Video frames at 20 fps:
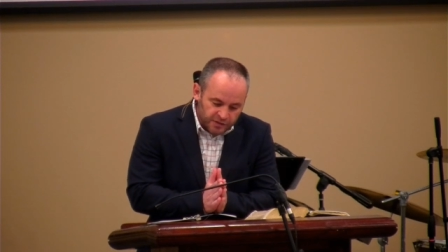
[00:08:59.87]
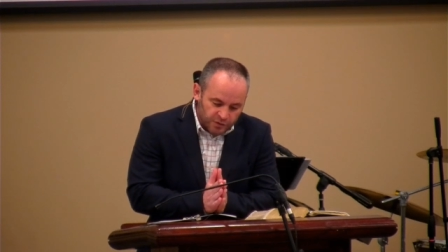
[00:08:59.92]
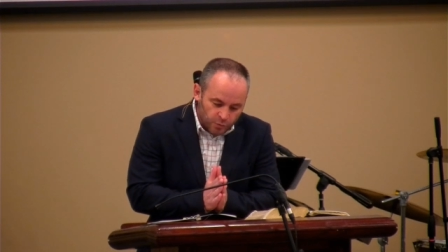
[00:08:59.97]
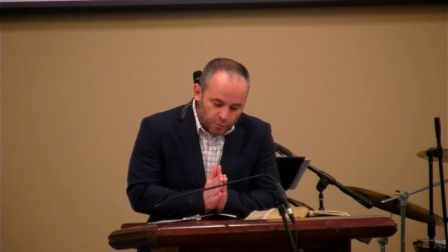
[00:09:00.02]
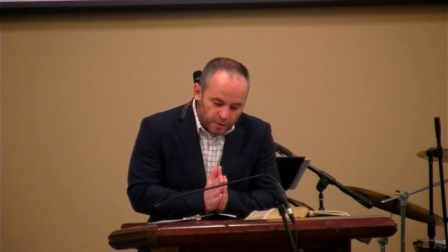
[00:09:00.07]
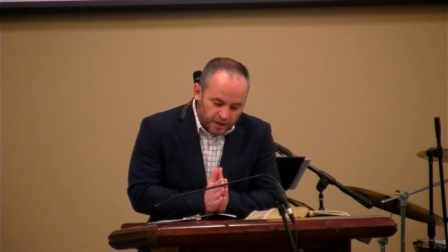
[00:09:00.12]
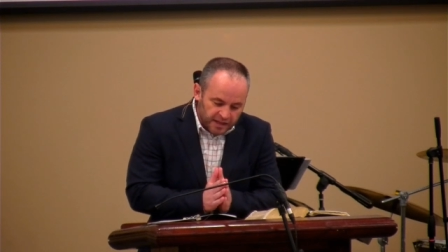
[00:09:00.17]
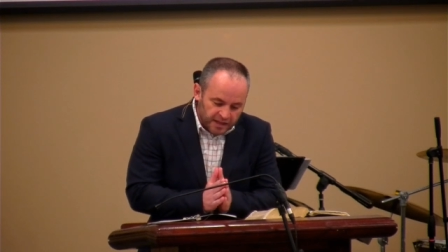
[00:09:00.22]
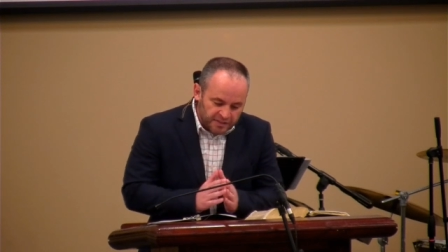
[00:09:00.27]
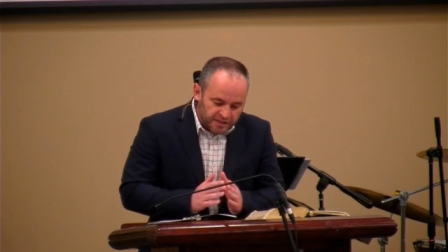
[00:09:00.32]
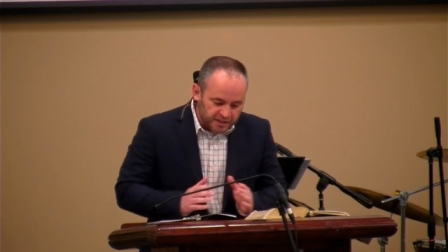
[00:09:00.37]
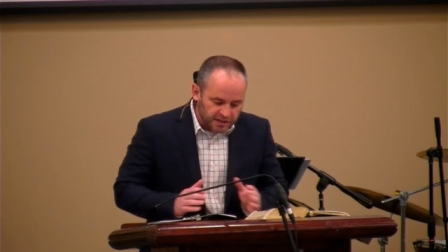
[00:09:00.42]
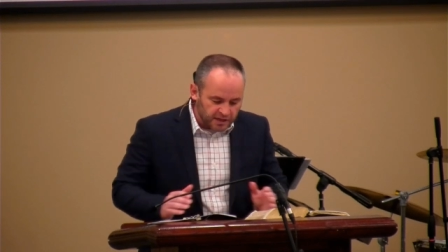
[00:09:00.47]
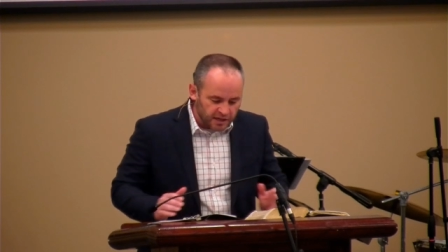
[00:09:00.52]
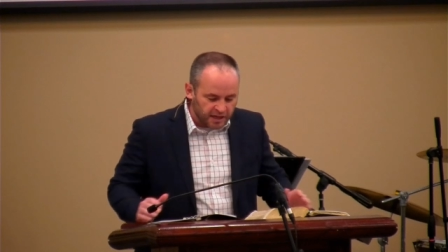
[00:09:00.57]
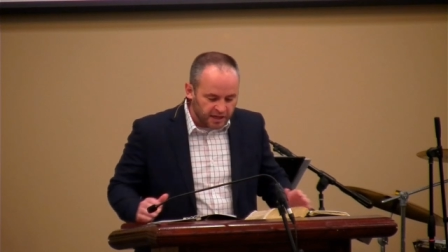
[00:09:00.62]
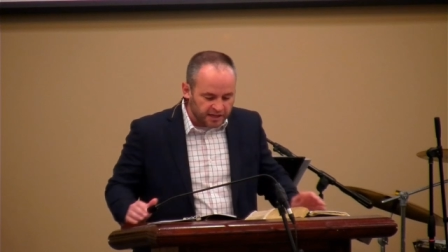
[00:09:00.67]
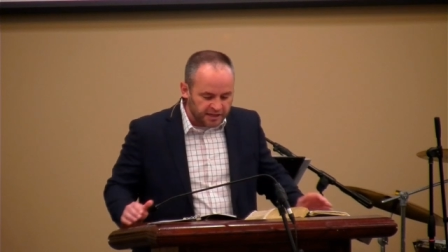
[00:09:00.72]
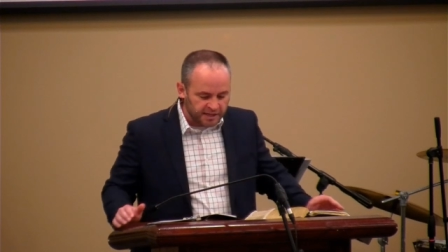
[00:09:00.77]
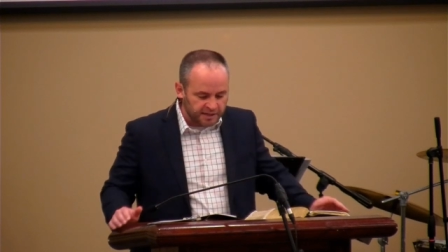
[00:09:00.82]
in the way
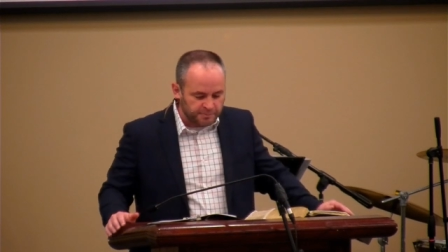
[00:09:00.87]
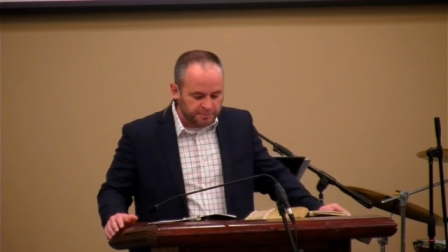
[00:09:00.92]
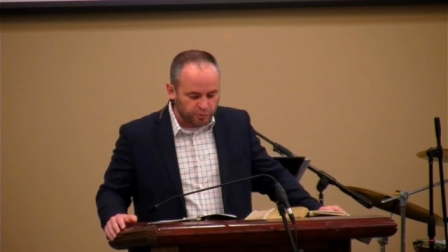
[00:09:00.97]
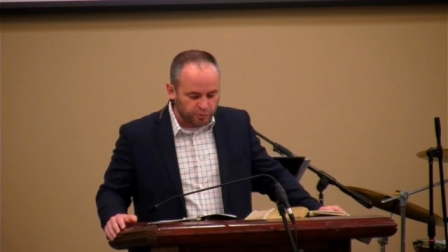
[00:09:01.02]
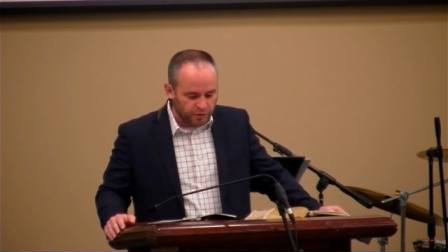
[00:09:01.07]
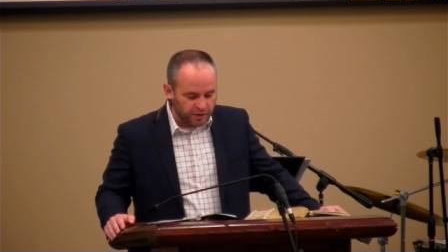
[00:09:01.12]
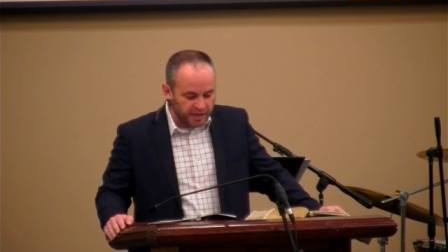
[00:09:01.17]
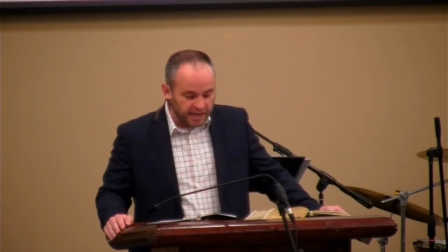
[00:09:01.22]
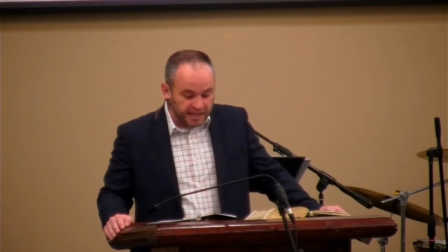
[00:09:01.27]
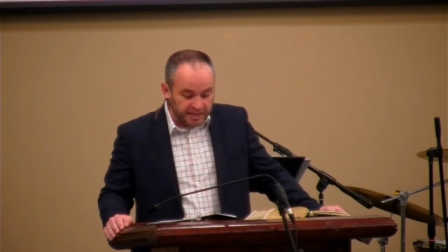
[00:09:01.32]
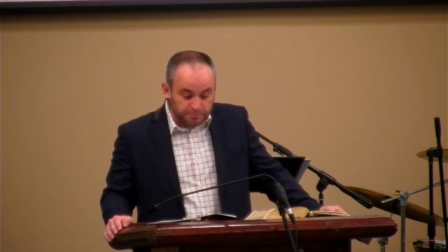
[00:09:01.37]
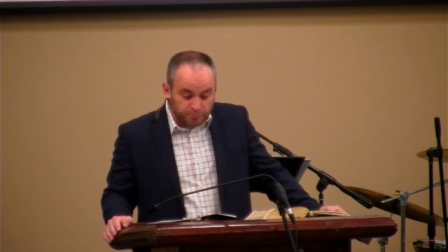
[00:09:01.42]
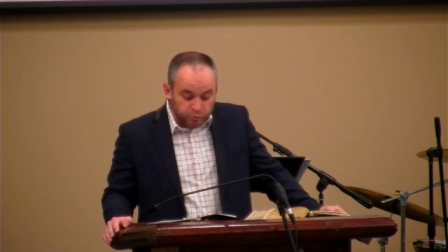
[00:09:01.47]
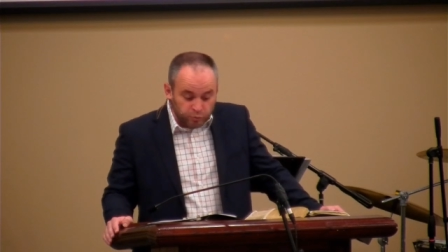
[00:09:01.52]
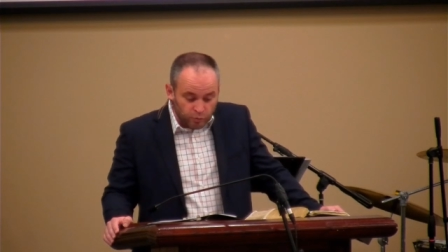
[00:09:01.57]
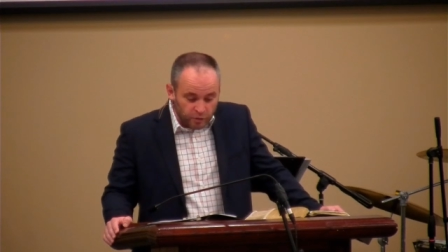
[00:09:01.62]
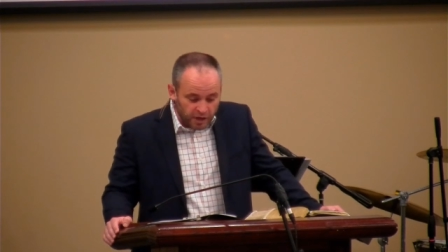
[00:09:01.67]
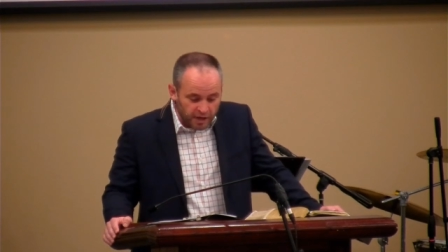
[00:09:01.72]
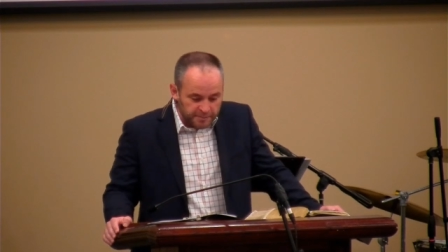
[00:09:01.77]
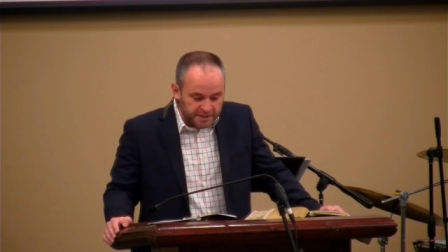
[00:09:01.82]
that God had, had